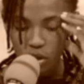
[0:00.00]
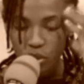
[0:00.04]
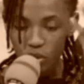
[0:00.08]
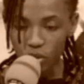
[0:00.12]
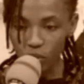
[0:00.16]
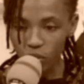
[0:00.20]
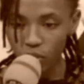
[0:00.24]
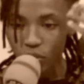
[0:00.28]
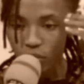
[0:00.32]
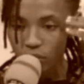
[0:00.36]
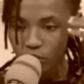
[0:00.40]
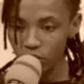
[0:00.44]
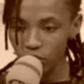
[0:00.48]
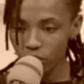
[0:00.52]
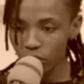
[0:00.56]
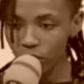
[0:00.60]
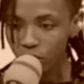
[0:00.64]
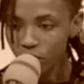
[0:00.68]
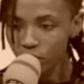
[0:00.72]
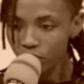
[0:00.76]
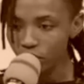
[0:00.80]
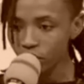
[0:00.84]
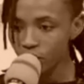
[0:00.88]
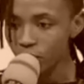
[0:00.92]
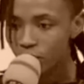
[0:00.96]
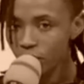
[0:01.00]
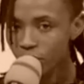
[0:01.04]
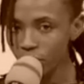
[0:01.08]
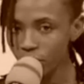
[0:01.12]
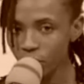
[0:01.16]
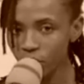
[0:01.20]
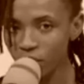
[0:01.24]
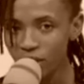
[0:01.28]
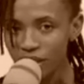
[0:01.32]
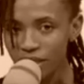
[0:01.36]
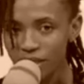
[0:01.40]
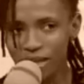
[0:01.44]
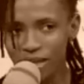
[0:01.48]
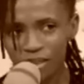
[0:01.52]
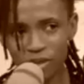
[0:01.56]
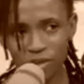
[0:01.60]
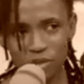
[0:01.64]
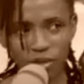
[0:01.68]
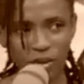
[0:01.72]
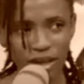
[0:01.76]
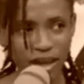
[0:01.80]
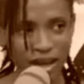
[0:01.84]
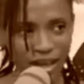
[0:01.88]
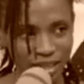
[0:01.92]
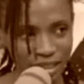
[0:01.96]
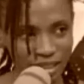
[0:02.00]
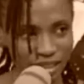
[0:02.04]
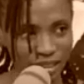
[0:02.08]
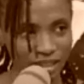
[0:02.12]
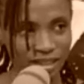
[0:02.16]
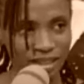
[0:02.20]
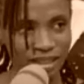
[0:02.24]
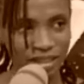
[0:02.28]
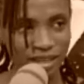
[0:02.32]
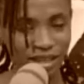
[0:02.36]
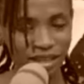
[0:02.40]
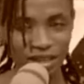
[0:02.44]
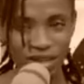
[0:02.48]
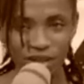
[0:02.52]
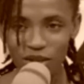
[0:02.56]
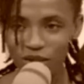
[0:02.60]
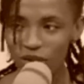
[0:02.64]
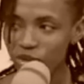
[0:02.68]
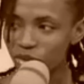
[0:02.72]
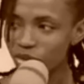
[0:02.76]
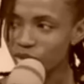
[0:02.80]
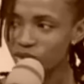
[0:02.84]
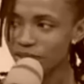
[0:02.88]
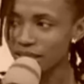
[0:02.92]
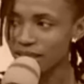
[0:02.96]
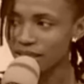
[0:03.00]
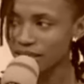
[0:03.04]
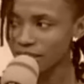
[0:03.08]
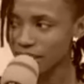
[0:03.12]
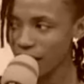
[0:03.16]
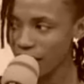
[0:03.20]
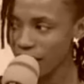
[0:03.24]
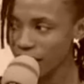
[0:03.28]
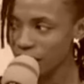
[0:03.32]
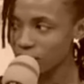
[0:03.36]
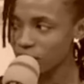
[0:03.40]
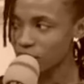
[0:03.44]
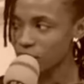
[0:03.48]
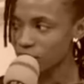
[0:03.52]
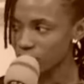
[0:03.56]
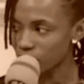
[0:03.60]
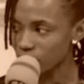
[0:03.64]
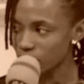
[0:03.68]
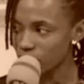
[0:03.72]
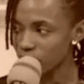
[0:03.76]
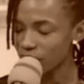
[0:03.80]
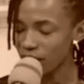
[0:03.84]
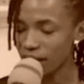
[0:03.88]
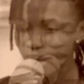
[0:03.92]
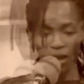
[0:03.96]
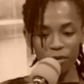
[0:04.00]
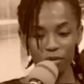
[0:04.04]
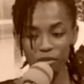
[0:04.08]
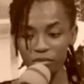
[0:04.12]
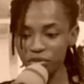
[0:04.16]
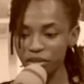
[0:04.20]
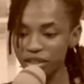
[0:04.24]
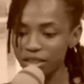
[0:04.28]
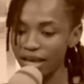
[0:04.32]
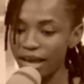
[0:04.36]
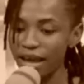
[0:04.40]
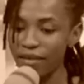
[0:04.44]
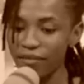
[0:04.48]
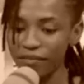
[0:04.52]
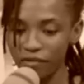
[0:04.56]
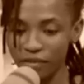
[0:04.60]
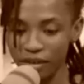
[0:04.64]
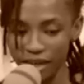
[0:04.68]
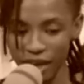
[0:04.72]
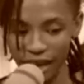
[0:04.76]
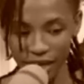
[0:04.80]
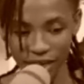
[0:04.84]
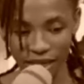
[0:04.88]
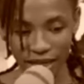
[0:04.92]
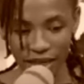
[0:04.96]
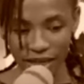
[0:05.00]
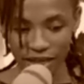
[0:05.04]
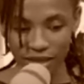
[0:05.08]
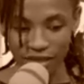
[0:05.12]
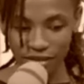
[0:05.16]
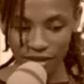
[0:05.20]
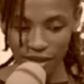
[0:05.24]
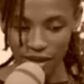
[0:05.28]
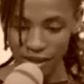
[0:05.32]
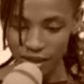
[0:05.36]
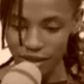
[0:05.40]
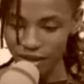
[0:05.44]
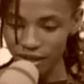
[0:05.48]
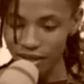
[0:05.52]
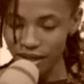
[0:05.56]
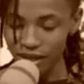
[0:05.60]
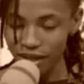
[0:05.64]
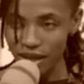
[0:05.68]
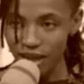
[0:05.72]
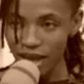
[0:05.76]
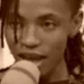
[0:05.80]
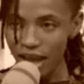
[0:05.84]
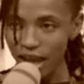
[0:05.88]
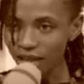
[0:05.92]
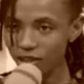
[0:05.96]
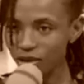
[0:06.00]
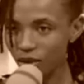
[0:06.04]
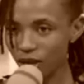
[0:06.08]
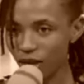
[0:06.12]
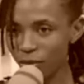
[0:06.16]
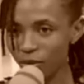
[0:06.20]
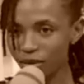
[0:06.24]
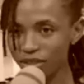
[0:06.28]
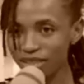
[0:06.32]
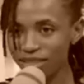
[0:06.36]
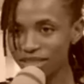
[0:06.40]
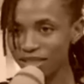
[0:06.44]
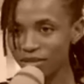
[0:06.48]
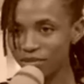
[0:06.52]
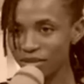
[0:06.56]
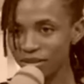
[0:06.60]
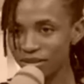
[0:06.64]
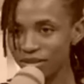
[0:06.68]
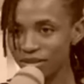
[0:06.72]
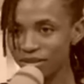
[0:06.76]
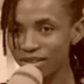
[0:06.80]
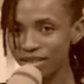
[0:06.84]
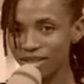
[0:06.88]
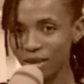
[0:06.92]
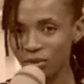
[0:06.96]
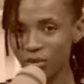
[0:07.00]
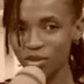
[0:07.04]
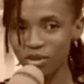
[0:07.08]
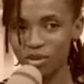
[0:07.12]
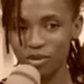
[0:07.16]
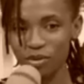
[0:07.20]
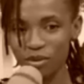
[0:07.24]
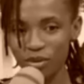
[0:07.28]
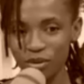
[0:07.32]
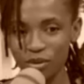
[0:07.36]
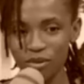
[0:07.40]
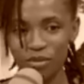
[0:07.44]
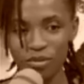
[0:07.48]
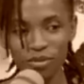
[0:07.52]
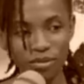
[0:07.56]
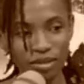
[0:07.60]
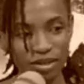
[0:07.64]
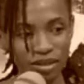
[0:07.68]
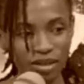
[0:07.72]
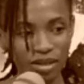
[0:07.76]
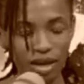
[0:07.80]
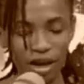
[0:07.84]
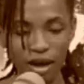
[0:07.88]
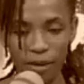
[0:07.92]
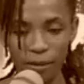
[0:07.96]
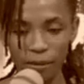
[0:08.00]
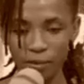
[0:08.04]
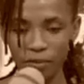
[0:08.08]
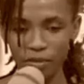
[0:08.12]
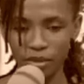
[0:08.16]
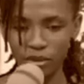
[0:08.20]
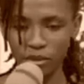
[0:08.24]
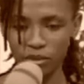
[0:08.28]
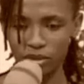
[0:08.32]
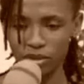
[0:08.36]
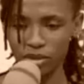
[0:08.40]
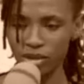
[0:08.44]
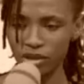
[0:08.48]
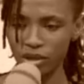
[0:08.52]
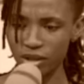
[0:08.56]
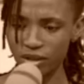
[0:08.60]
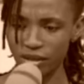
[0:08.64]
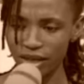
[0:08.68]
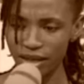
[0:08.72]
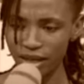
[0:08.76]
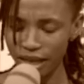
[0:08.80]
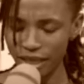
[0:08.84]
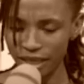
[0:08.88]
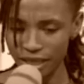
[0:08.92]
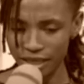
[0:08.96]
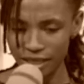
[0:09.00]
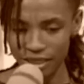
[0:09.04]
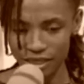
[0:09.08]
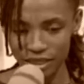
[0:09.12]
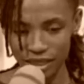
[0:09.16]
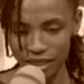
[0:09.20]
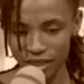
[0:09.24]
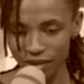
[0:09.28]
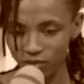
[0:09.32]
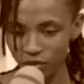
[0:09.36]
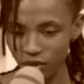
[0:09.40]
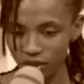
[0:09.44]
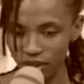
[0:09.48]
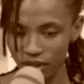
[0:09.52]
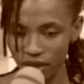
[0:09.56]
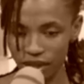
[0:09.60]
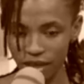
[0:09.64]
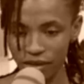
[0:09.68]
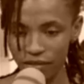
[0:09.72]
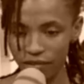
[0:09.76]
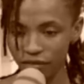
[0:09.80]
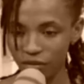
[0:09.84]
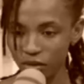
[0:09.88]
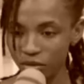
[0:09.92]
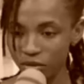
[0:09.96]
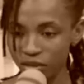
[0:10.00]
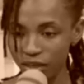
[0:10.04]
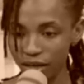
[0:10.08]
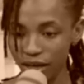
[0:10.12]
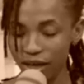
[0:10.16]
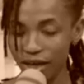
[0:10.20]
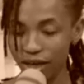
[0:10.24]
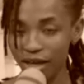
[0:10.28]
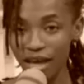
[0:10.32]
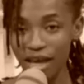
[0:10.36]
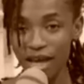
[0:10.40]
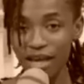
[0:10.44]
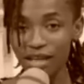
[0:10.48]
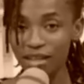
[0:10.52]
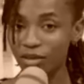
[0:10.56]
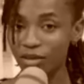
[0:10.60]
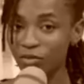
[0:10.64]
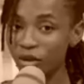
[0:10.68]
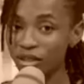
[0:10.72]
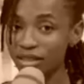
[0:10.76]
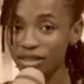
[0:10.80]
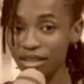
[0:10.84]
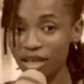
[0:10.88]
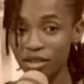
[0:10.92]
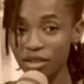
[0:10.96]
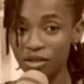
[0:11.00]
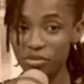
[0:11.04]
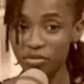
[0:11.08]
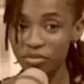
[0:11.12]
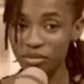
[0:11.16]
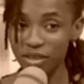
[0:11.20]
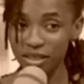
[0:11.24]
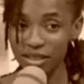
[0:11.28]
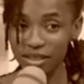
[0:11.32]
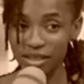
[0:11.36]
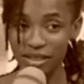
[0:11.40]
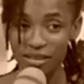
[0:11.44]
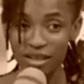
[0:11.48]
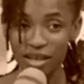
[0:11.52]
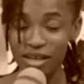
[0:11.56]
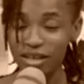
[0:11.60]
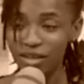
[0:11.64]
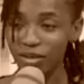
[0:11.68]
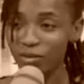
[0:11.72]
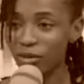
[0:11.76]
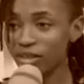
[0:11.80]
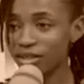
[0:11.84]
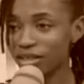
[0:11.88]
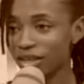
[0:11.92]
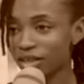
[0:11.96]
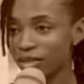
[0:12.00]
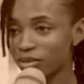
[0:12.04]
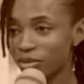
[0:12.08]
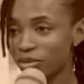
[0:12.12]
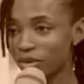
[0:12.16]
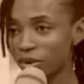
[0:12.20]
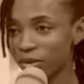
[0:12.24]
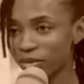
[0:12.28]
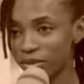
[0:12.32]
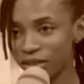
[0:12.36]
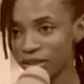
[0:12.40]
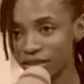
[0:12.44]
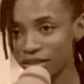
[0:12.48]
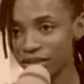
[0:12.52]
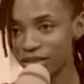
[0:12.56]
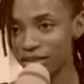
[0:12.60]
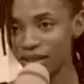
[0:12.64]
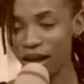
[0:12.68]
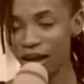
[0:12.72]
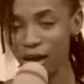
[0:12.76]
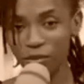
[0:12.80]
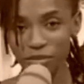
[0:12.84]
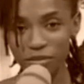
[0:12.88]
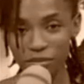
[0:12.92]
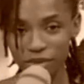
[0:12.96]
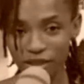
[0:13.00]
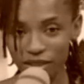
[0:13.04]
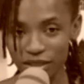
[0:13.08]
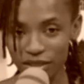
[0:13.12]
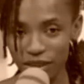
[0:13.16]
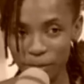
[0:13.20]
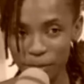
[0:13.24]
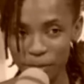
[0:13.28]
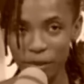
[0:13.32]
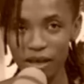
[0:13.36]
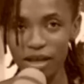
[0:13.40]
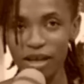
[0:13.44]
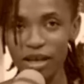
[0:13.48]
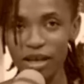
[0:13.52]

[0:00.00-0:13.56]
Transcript: no. There's no end to the desire to know. I would read every and anything. So I wasn't even, there was nothing like a sieve, nothing like a filter. The ones I should read, the ones I should not read, I would read them.